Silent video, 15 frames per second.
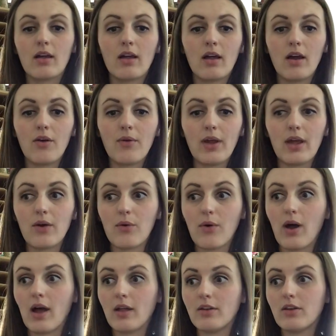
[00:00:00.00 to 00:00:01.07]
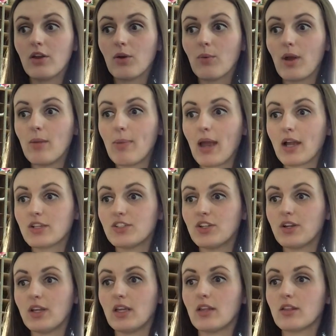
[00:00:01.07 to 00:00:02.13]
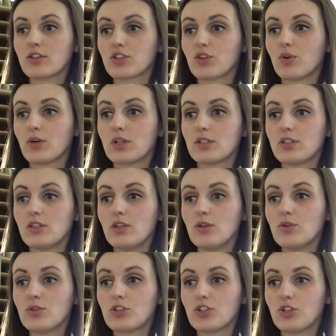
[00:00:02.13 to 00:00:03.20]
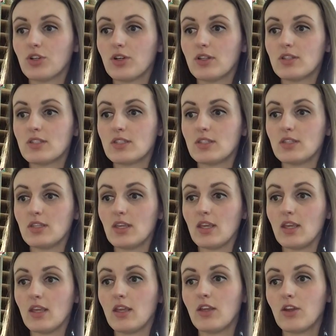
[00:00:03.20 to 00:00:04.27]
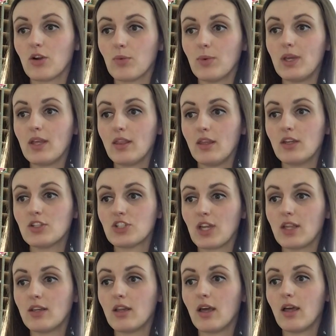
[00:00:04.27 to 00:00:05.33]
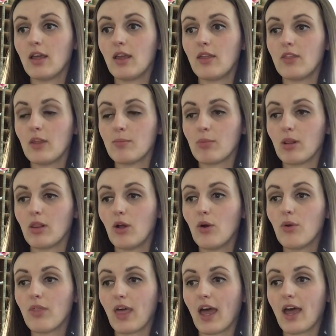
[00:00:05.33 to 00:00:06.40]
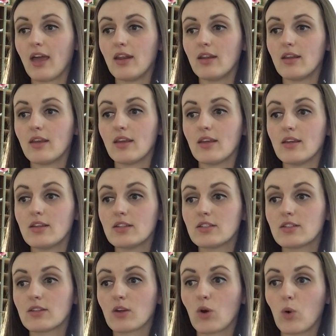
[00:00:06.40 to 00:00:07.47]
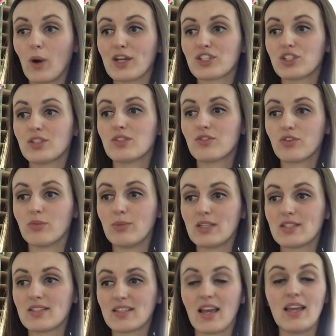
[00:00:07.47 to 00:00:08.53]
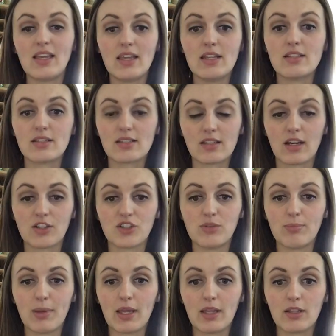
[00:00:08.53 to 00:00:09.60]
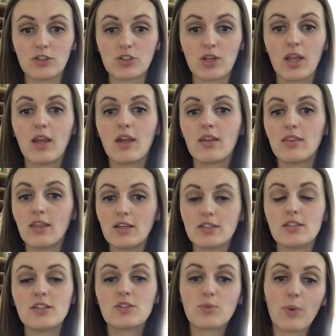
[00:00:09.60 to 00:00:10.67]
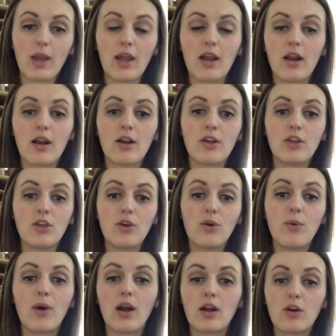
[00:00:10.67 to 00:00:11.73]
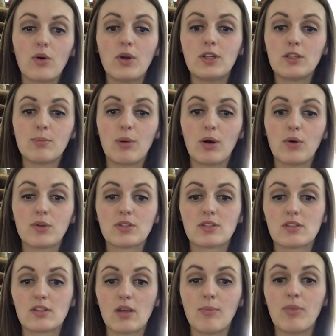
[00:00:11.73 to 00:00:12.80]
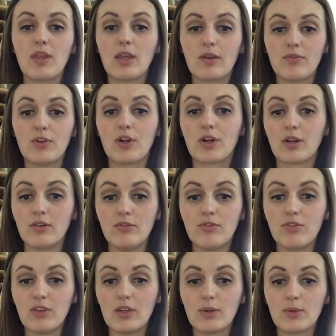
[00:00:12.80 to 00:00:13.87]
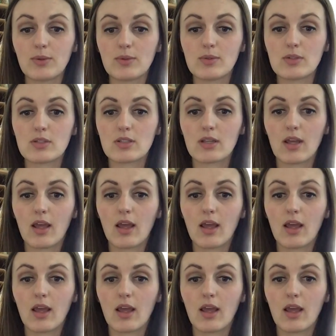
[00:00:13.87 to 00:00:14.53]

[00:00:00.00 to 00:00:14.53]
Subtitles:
All right, on your way back to your English course, you should see your weekly agenda, and then below that is questions for Mrs. Heike discussion page. This is where you are going to post something if you're confused.